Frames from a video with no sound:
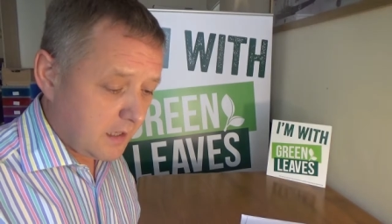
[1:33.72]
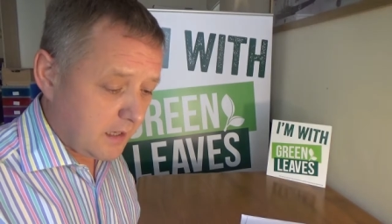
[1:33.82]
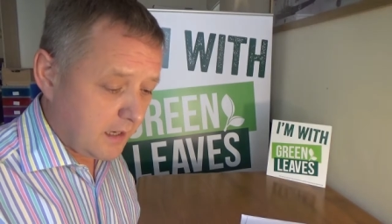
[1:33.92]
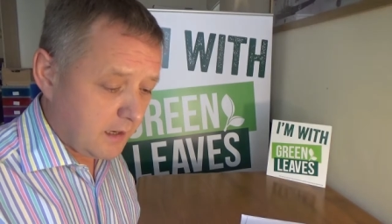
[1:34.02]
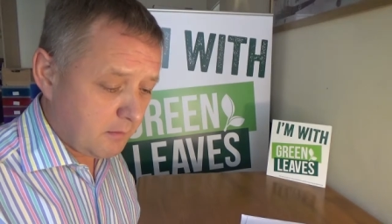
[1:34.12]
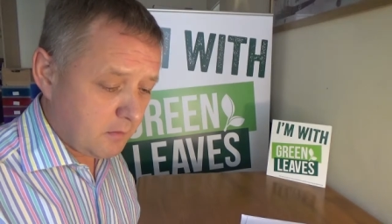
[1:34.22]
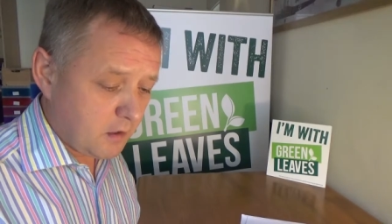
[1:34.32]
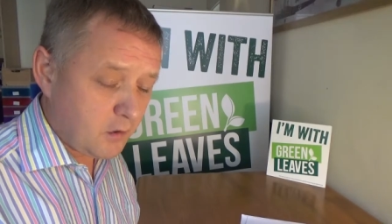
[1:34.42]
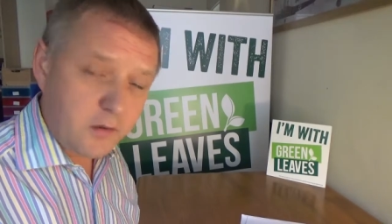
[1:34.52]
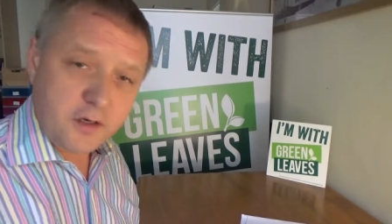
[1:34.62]
Um,
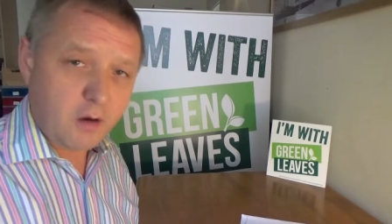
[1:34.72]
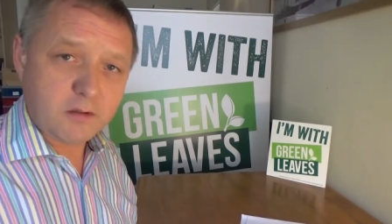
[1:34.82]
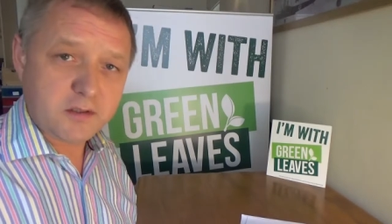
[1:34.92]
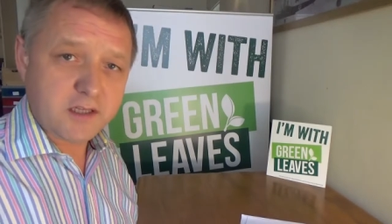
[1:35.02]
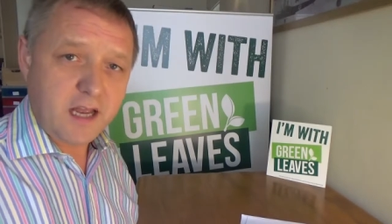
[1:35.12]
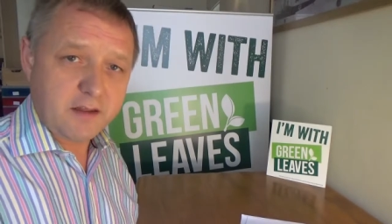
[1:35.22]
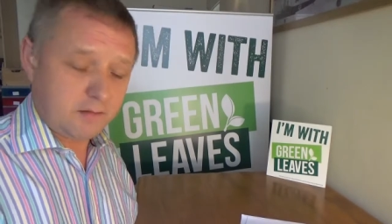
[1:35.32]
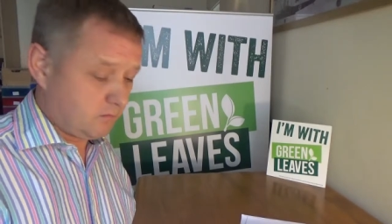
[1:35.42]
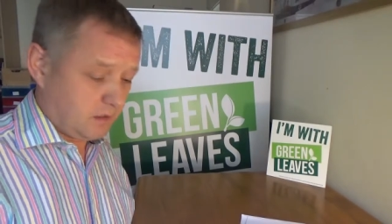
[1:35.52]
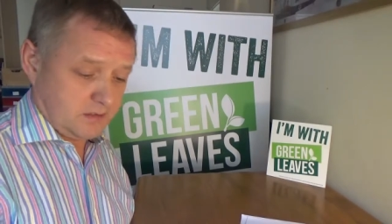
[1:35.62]
who can hold this
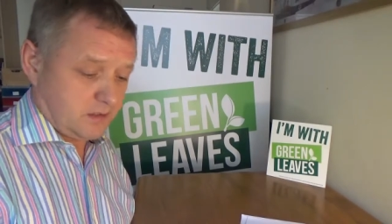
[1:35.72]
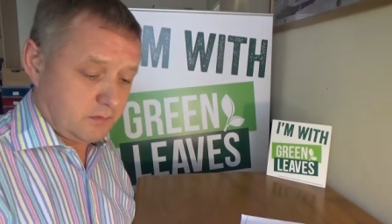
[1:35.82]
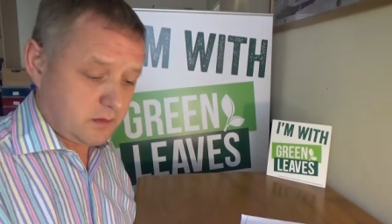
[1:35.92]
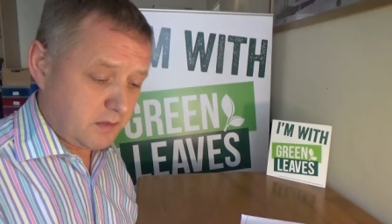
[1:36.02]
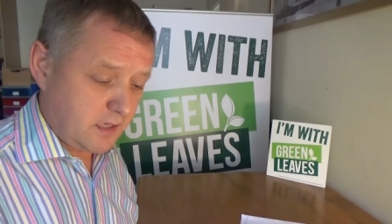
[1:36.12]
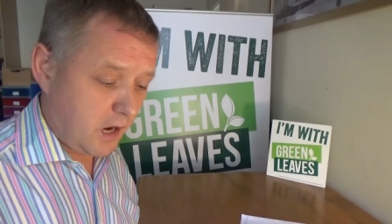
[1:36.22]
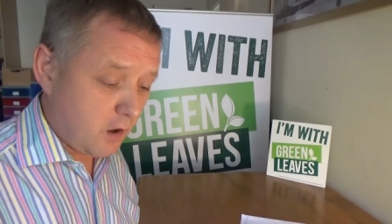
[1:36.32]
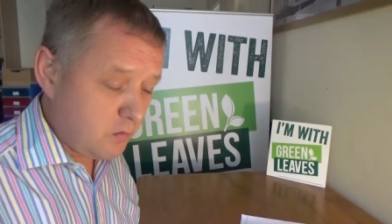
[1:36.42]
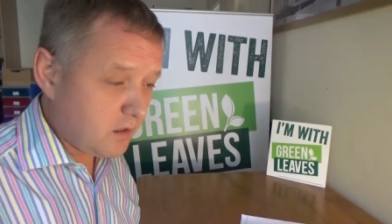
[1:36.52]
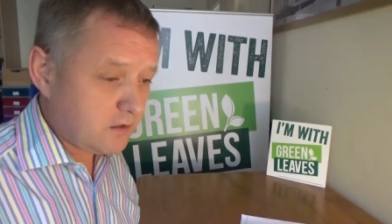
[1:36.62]
together? Well, it seems to me
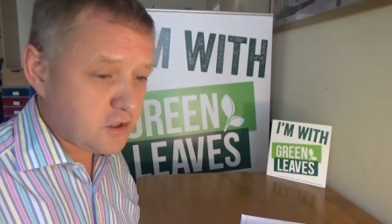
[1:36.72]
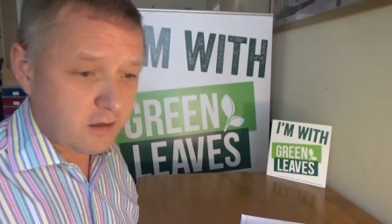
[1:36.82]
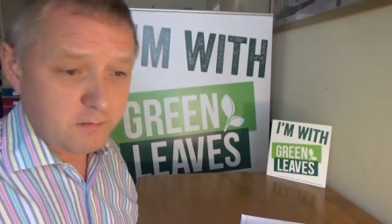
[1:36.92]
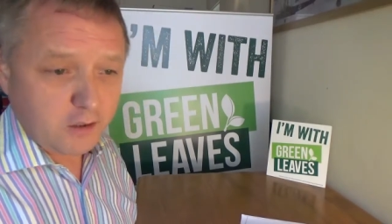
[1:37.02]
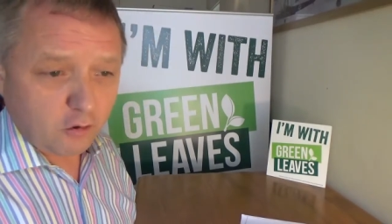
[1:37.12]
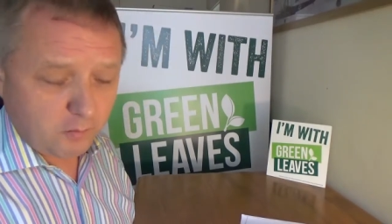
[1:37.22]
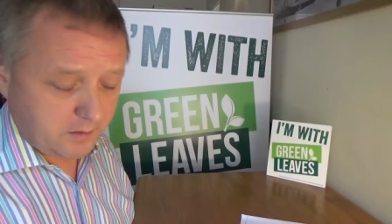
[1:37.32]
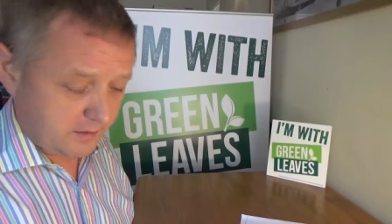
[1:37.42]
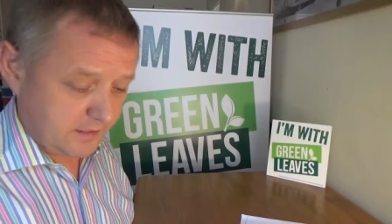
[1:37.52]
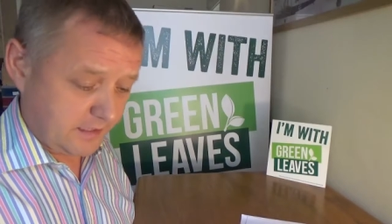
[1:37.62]
only Jeremy
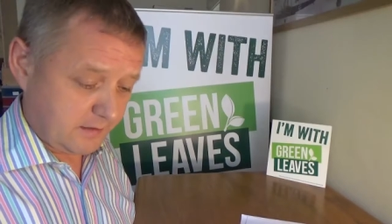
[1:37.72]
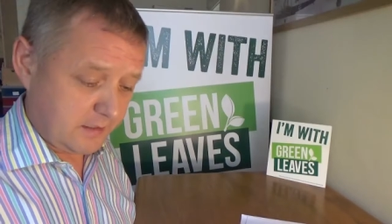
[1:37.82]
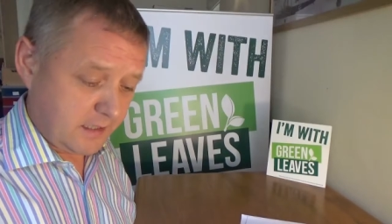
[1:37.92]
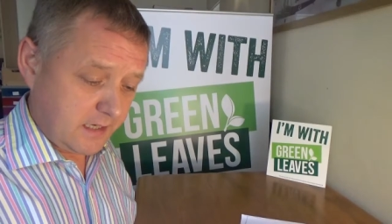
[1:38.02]
Corbyn can.